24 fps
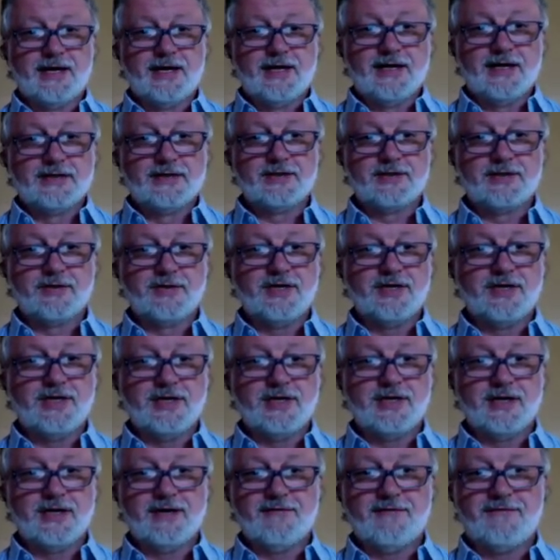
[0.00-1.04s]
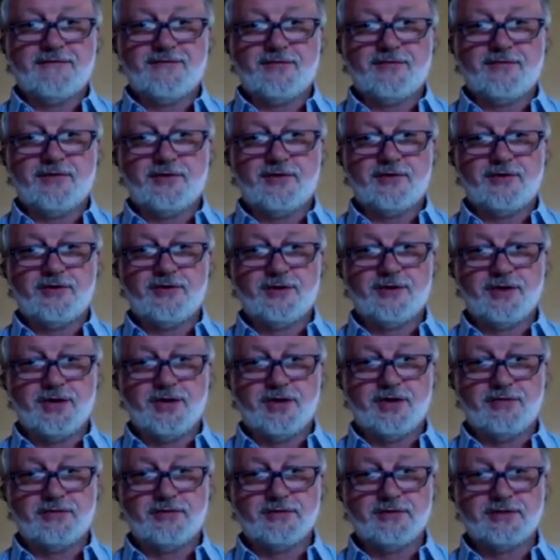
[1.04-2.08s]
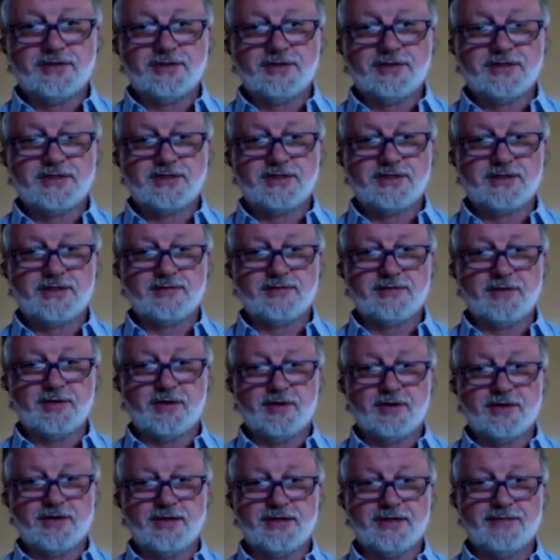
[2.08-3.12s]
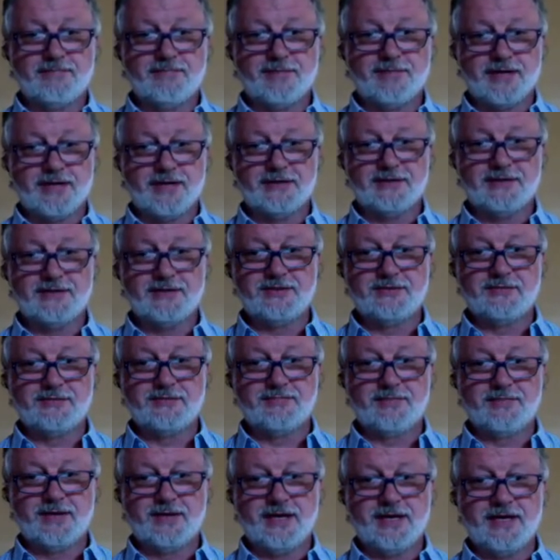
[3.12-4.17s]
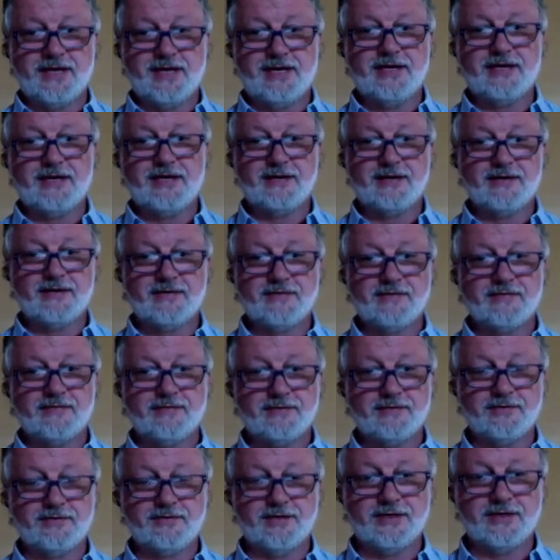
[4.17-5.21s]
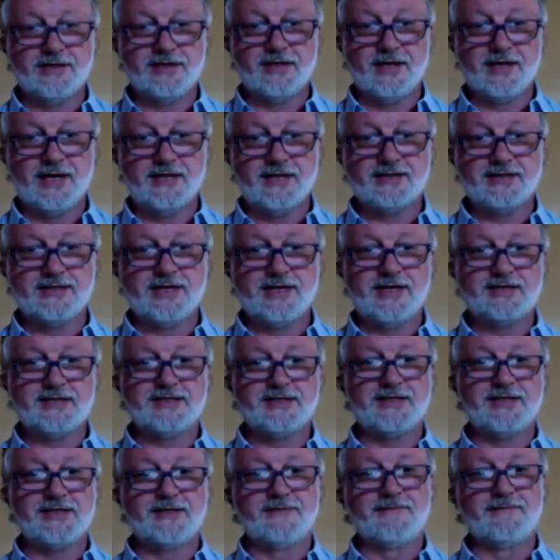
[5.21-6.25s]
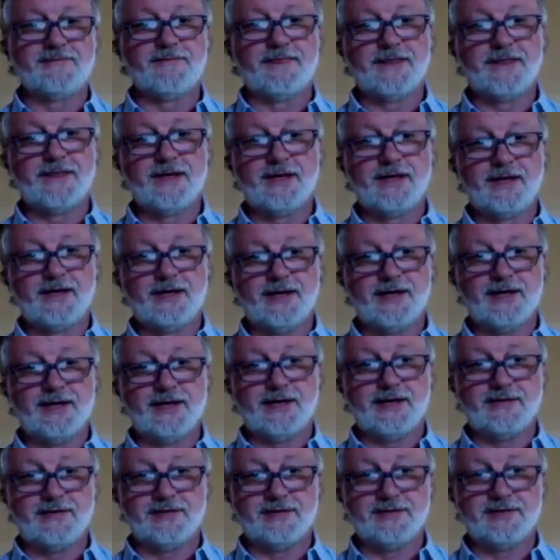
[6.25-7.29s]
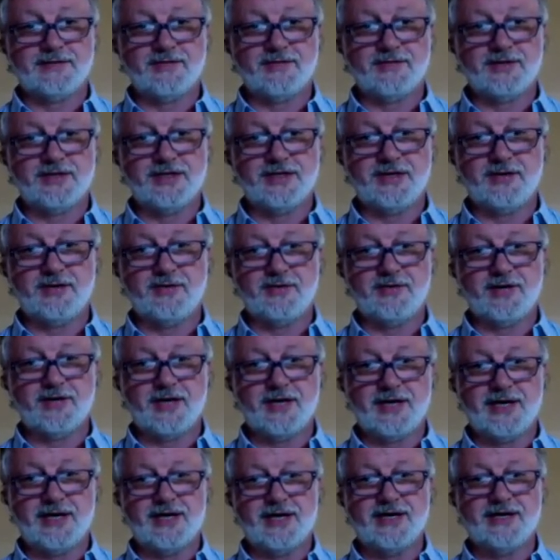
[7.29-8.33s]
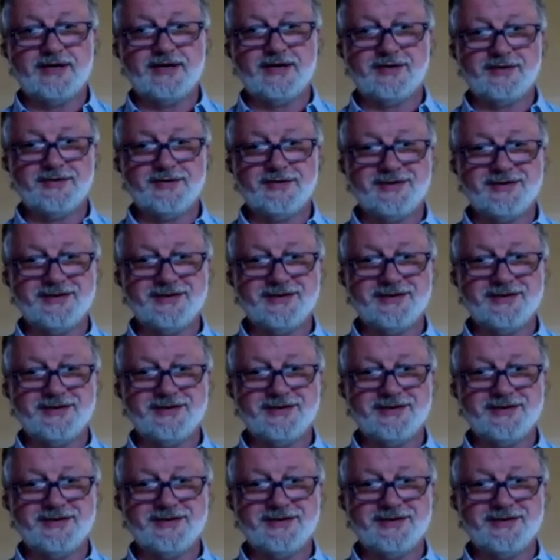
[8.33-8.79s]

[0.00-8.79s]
So here there are 4 notes that we already practiced to play during the last lesson, and now this is what they look like on